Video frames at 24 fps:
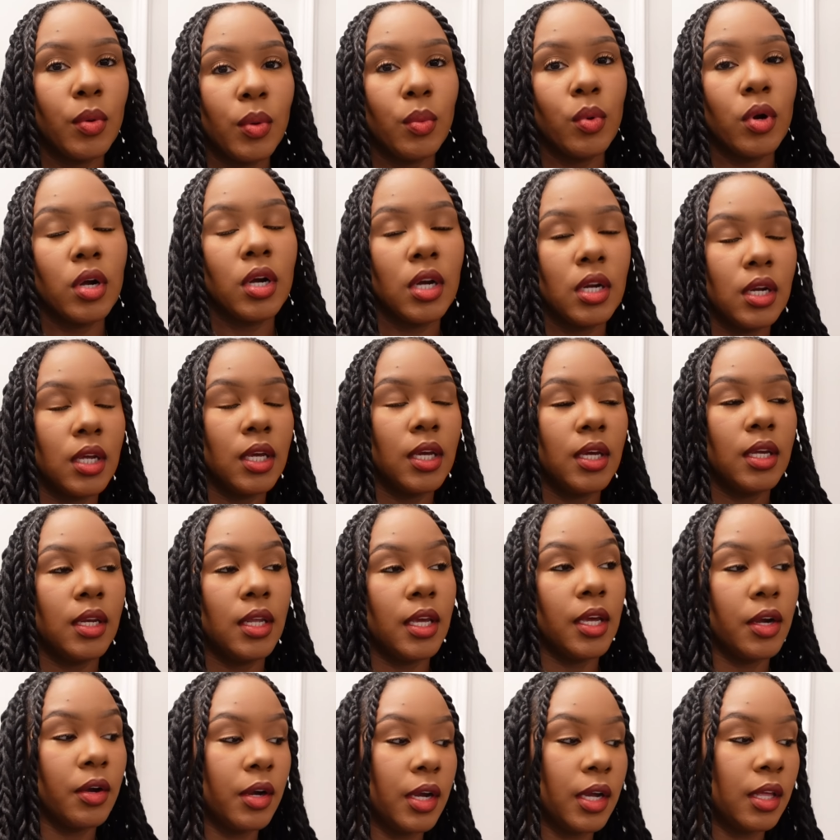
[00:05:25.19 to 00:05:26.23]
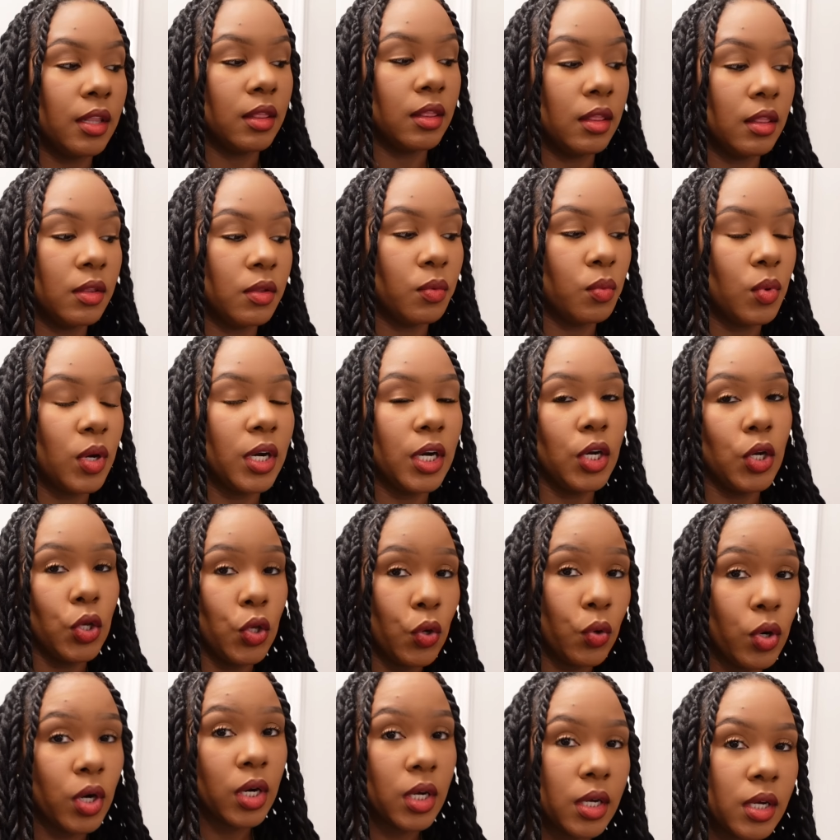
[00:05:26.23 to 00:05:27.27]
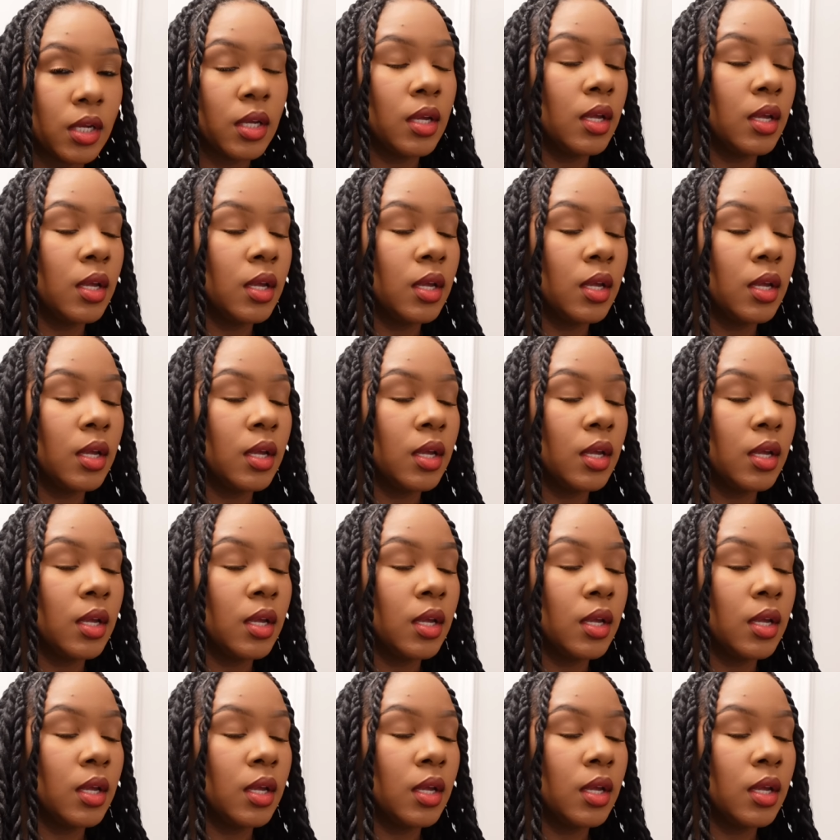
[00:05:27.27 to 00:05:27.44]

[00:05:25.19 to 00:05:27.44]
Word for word: We were going to eat here in the one in New York,